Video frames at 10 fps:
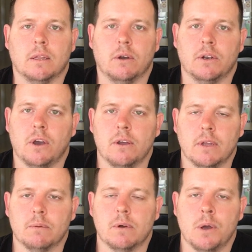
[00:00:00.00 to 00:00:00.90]
that I know
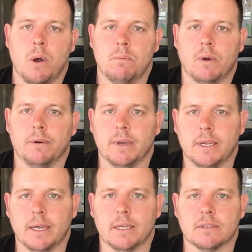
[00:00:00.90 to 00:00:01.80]
that will help my
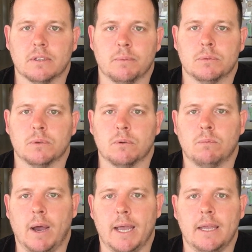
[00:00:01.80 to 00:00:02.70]
reader in some sort of
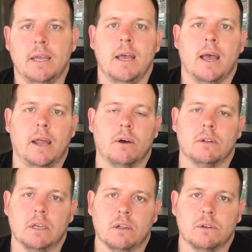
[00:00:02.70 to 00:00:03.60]
way, and
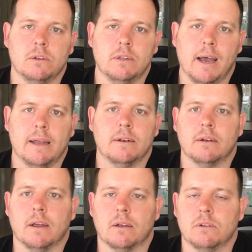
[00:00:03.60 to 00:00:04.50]
I'll include
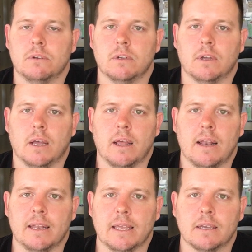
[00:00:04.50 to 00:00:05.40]
a
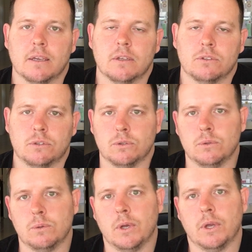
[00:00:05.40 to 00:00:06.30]
link
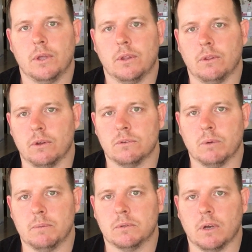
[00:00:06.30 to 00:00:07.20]
to those
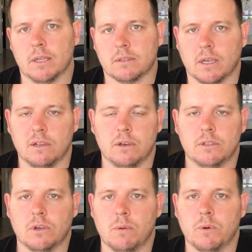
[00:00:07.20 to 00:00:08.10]
websites. Now, a lot
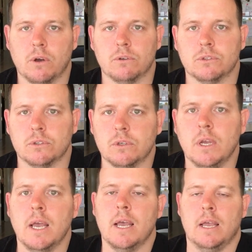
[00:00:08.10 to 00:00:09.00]
of time what I'll do
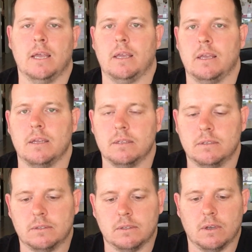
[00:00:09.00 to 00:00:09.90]

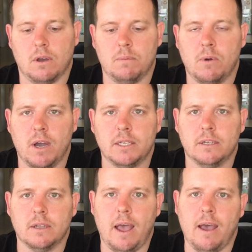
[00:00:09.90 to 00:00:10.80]
is I might
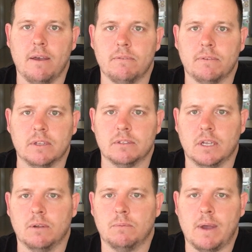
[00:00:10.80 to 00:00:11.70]
have,
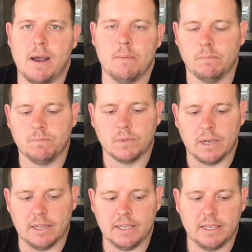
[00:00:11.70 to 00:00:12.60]
instead of
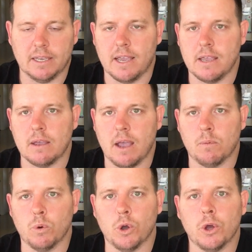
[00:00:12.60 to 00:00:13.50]
linking a
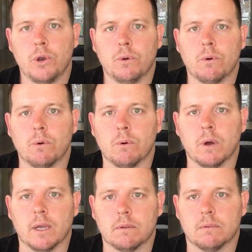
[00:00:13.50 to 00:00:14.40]
word or
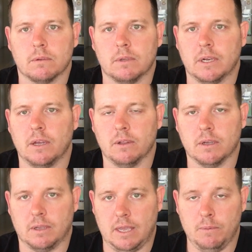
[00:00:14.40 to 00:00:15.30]
like
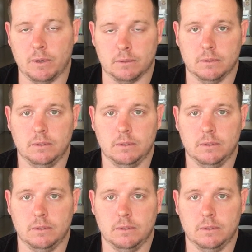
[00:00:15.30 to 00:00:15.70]
a keyword,